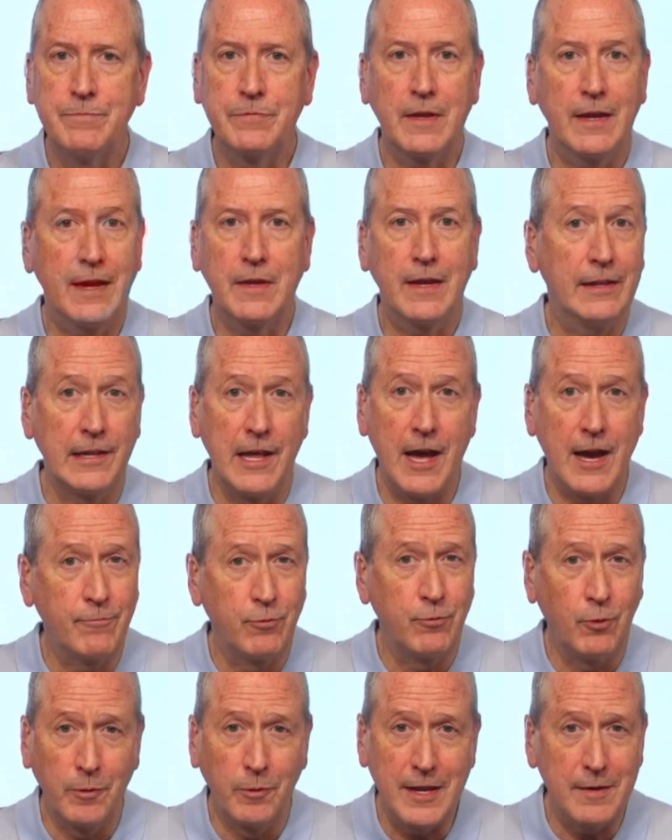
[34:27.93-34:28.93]
And
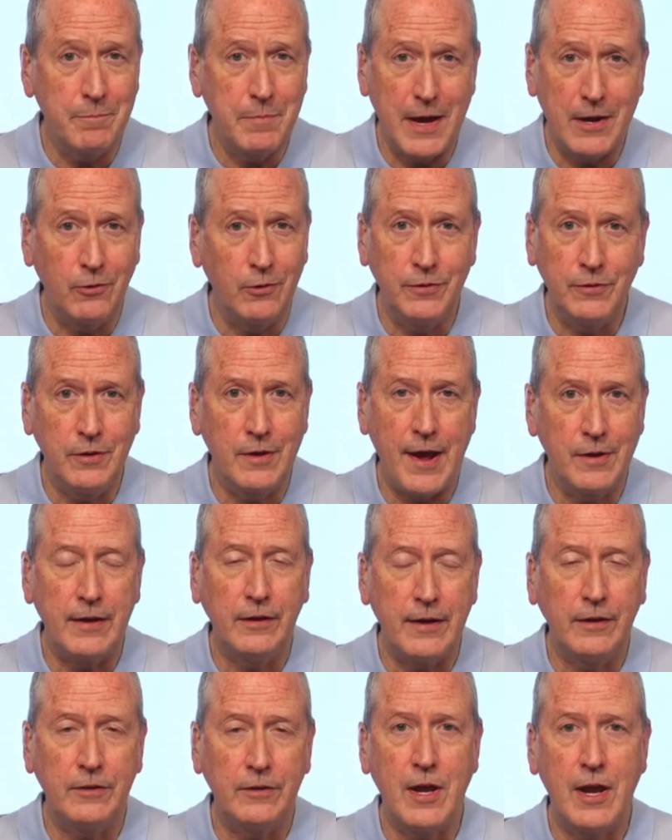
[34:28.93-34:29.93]
life will get better in the
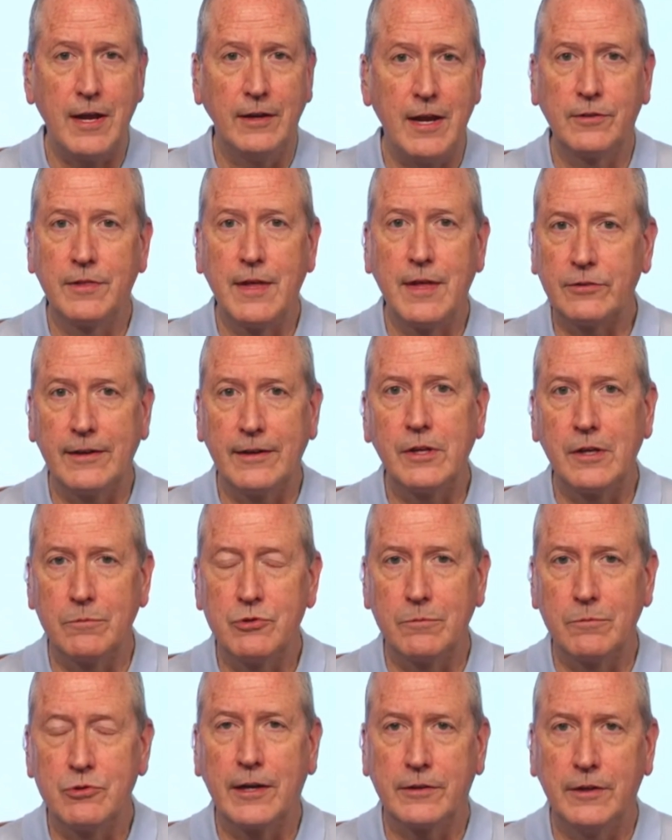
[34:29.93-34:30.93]
United States. That's the
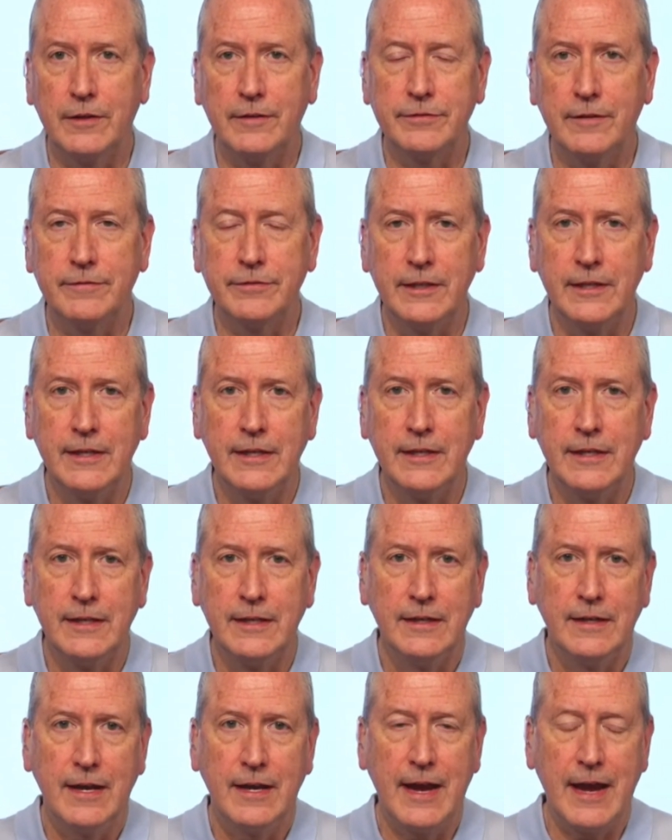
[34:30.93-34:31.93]
objective.
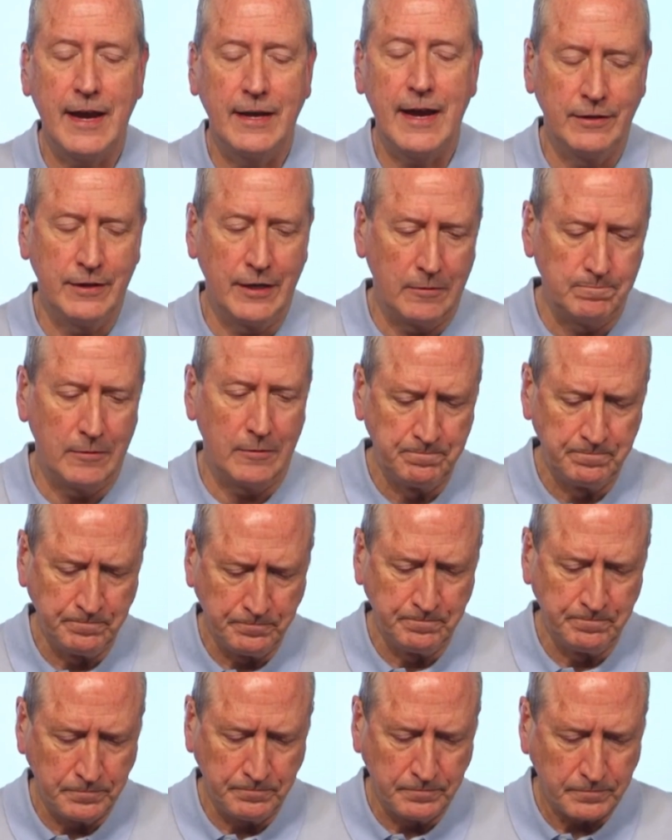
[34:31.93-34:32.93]
And
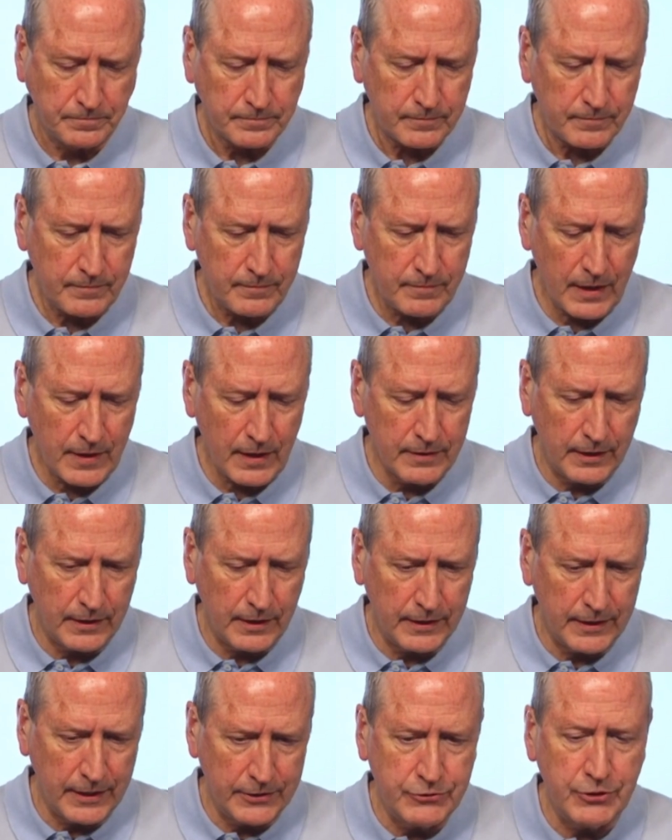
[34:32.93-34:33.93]

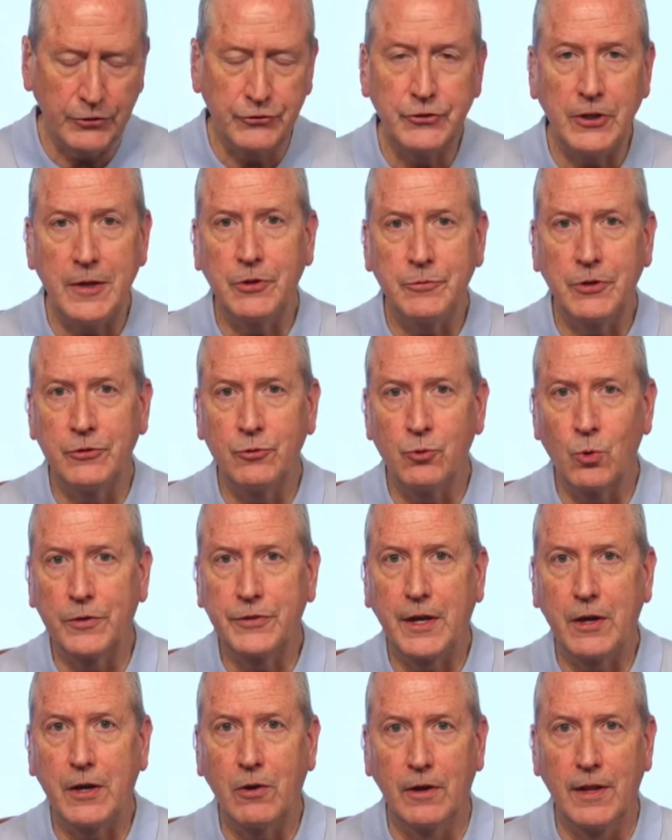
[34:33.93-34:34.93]
it just seems in
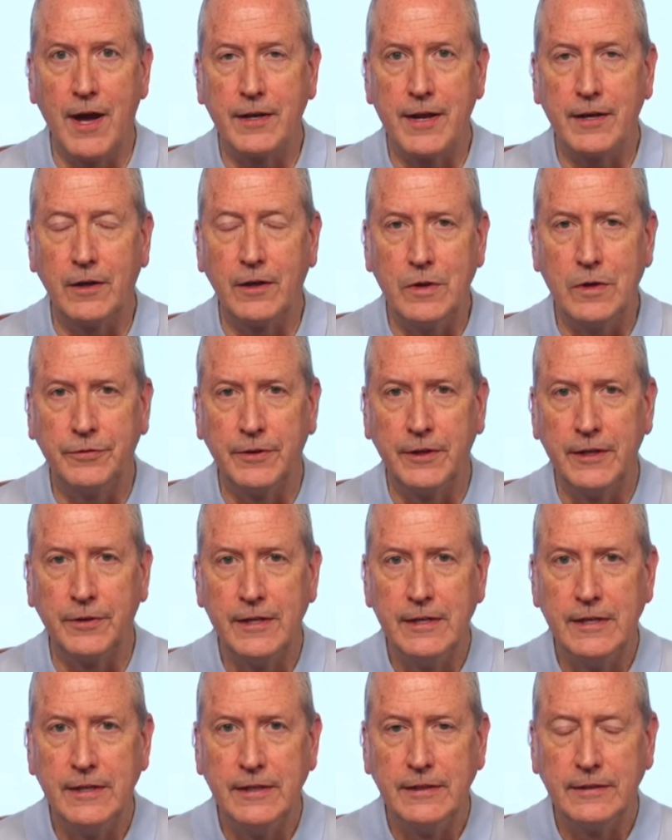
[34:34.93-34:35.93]
North Carolina we've
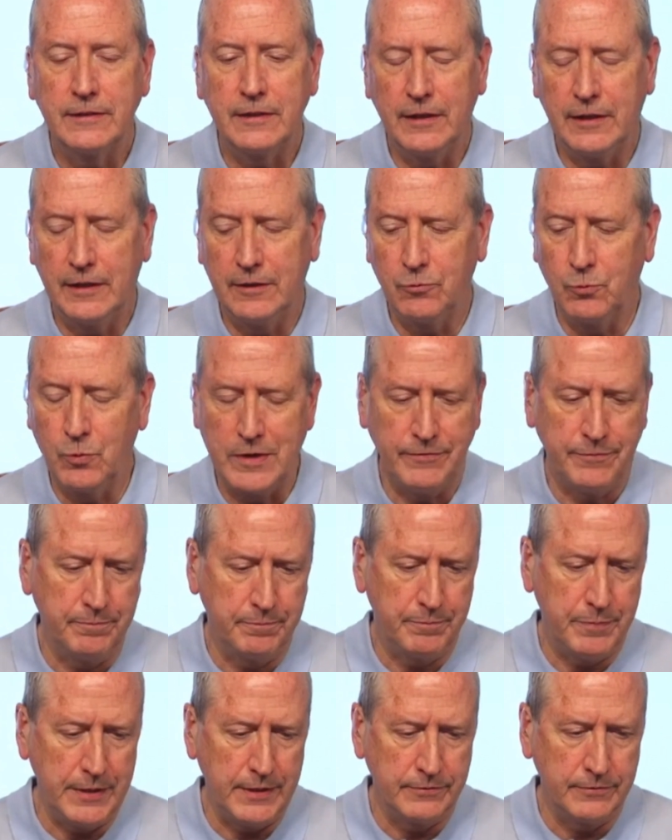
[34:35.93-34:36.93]
had
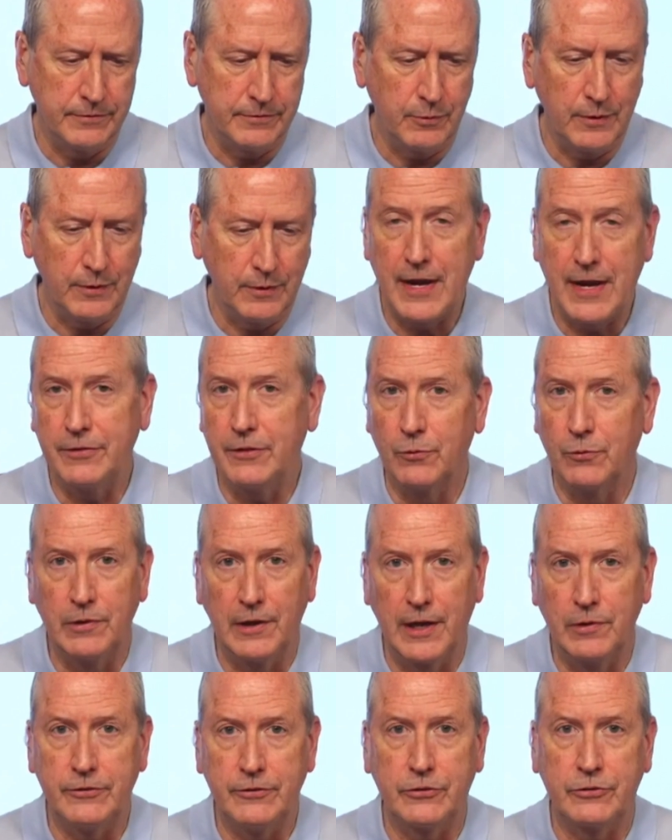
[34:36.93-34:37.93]

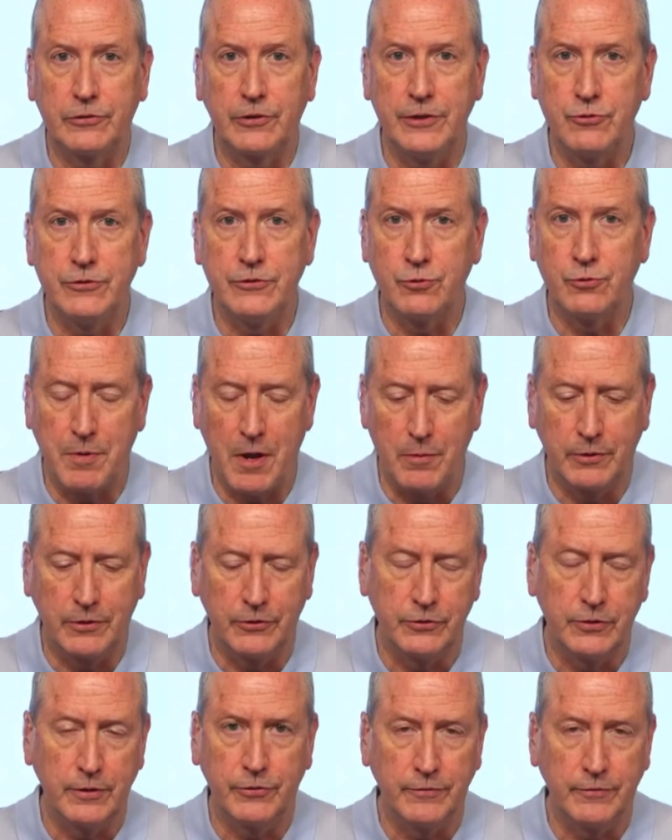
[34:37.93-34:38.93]
the legislature.
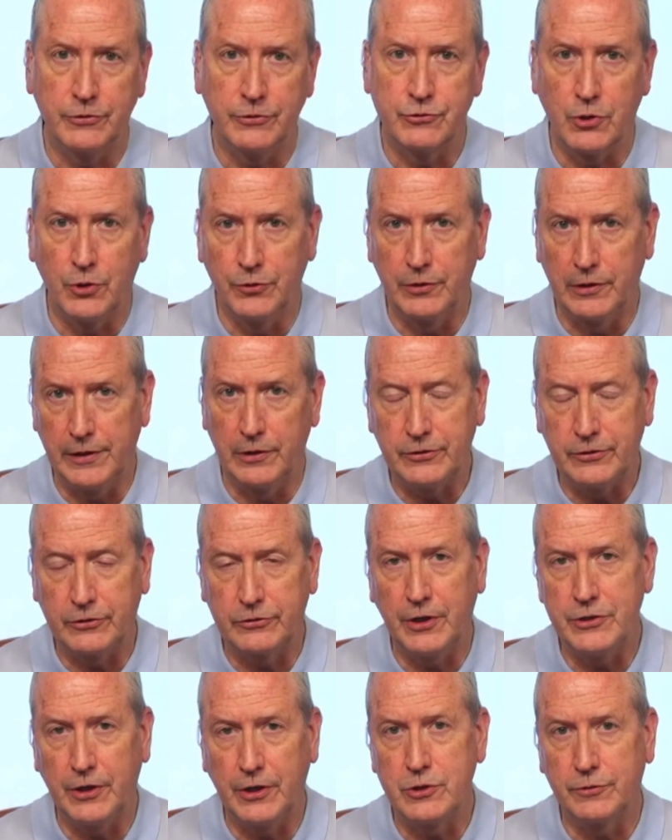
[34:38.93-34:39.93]
Republicans have controlled the
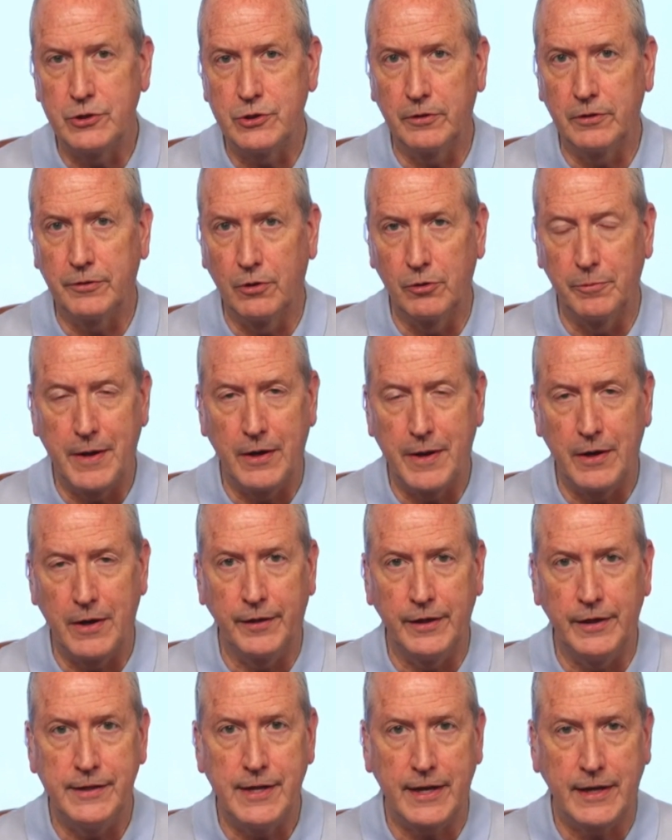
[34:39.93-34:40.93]
legislature for a little better
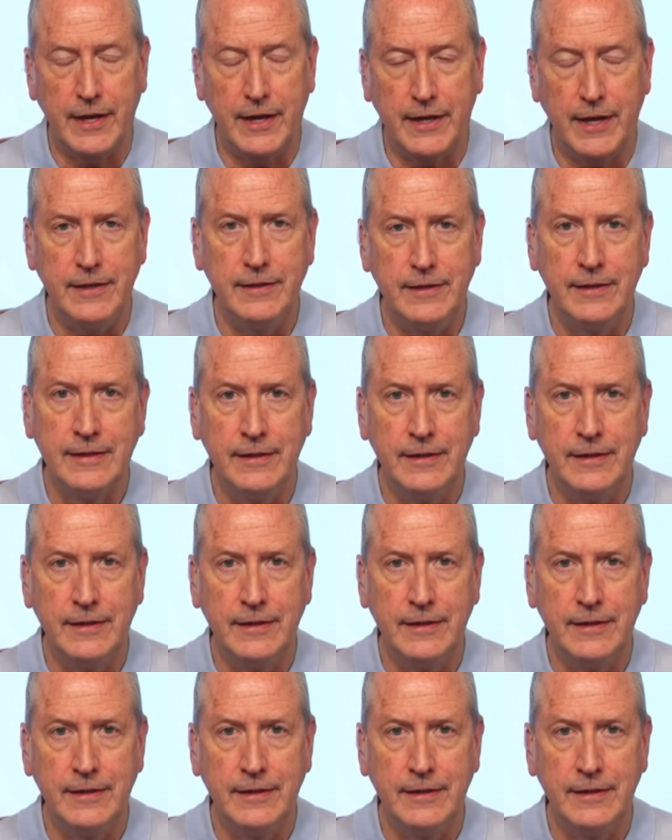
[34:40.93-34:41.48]
than a decade.